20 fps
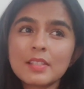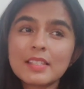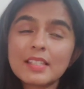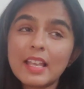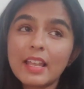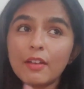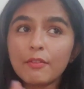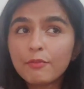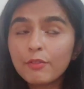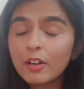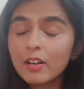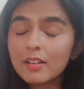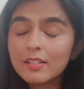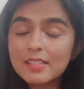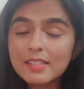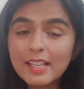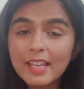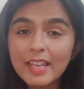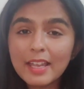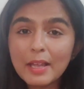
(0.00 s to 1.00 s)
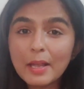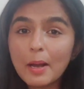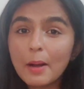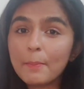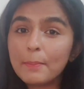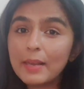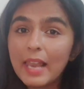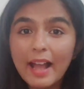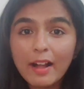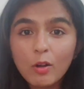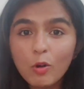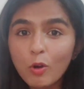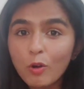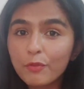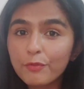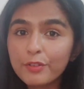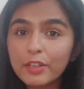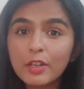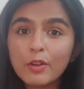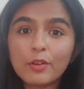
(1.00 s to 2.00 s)
safer, say a black
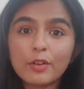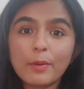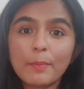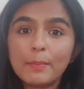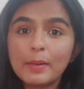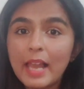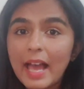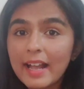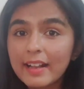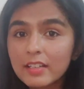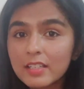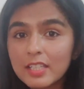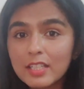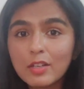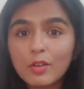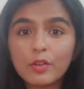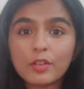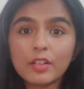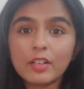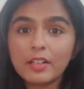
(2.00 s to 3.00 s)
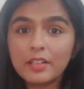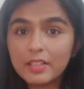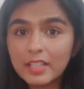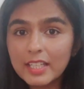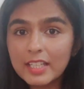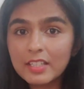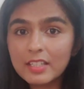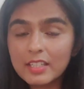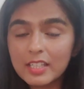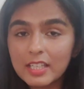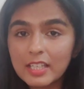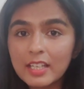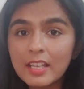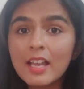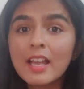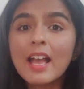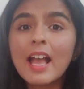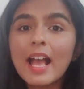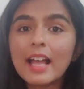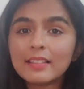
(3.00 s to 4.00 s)
coffee or a black tea or a green tea,